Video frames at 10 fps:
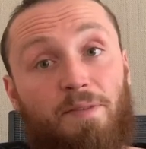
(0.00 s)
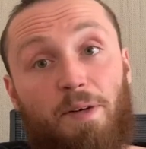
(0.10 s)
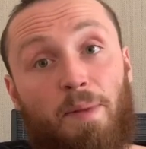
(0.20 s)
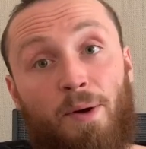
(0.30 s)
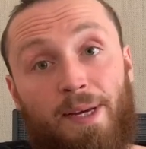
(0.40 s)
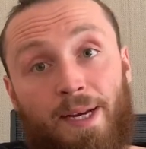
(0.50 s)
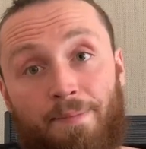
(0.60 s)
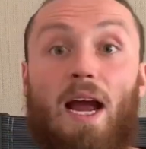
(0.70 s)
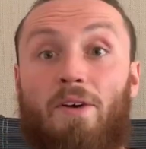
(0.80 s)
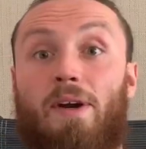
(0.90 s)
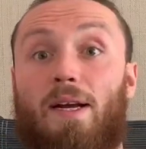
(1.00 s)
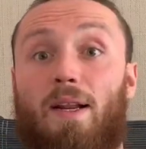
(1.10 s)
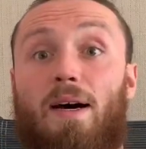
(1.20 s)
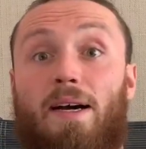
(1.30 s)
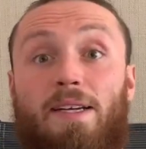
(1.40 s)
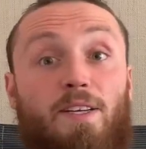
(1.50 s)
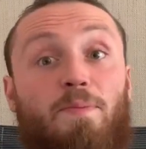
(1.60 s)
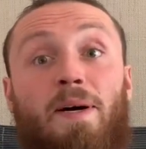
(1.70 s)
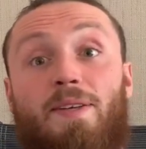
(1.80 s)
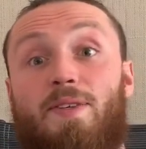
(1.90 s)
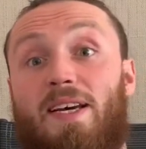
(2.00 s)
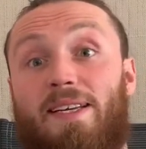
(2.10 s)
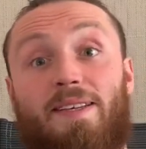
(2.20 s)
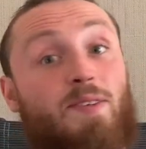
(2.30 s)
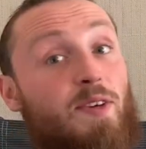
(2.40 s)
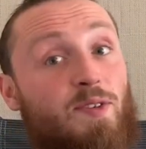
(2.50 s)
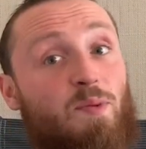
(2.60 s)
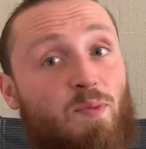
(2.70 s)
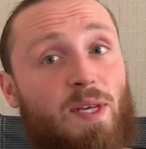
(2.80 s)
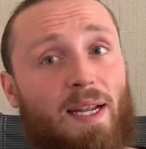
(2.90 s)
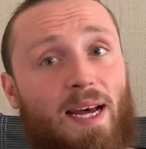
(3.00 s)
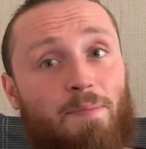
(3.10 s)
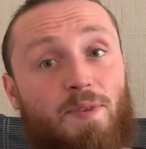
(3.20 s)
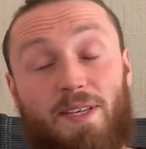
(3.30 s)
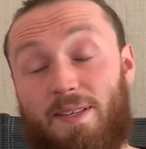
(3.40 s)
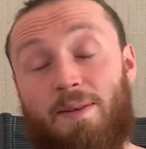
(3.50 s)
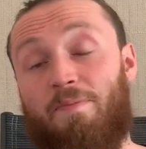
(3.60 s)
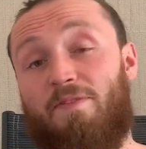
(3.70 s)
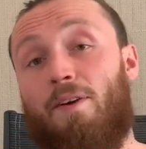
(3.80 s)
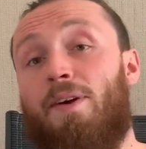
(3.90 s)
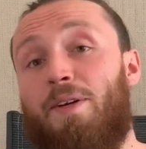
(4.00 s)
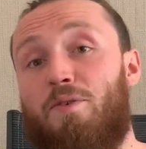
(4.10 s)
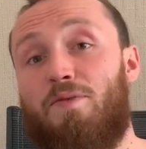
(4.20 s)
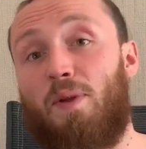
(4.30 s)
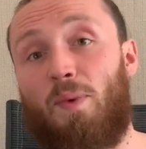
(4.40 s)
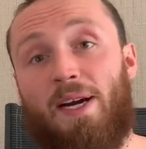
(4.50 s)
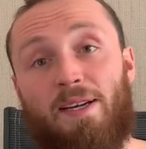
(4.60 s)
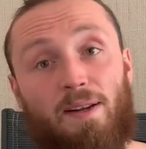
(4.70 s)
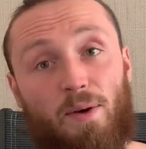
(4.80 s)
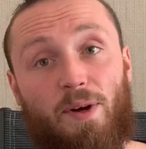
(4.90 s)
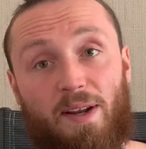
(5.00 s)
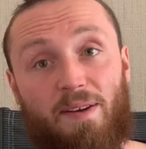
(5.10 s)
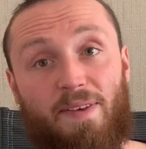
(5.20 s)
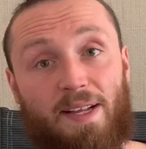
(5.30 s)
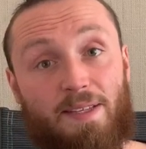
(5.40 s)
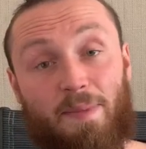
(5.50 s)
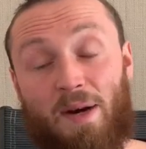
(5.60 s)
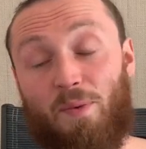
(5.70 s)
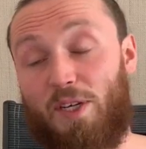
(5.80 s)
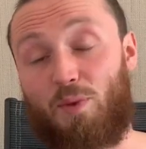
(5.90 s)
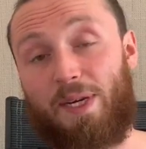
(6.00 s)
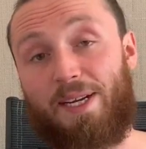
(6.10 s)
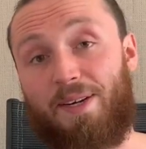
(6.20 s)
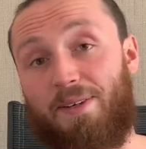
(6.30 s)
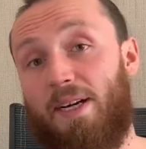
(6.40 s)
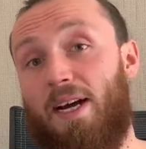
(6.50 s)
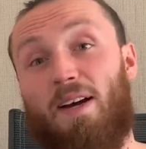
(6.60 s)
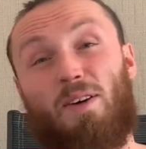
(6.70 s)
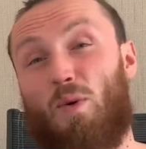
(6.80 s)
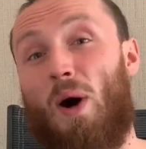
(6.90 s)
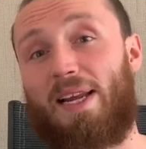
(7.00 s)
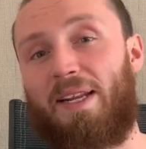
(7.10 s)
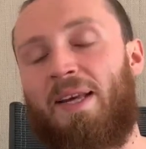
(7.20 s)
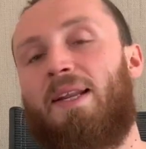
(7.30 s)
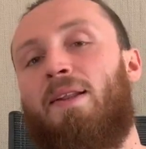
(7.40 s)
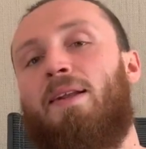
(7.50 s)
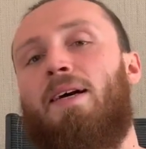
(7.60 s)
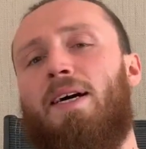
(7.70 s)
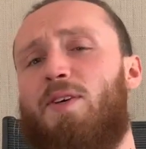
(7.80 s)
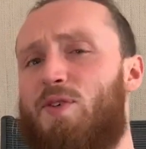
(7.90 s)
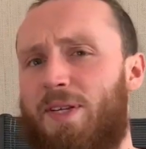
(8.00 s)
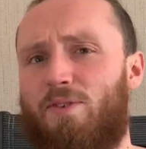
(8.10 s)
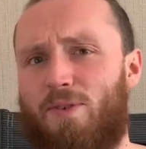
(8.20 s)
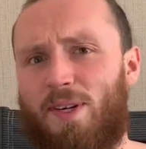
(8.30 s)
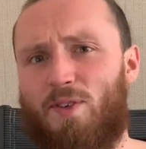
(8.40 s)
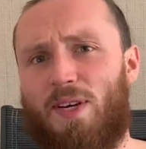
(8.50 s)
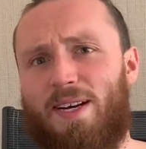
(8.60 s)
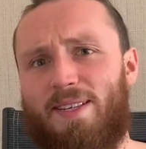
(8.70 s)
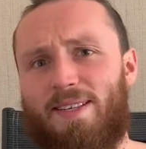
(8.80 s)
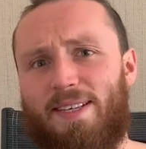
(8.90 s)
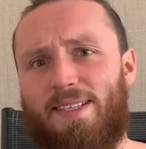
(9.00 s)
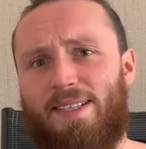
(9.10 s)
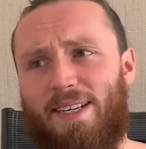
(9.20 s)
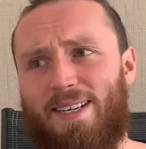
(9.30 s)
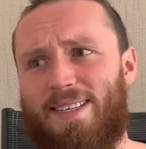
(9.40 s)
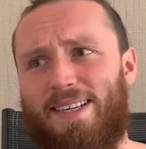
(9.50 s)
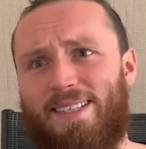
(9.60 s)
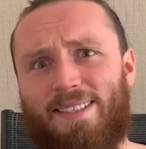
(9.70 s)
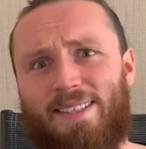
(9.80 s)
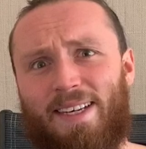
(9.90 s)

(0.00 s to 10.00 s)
pneumonia. Eric Klein, despite saying that systems collapse is a very useful way to look at an event about which we know quite little, still criticizes it, asking,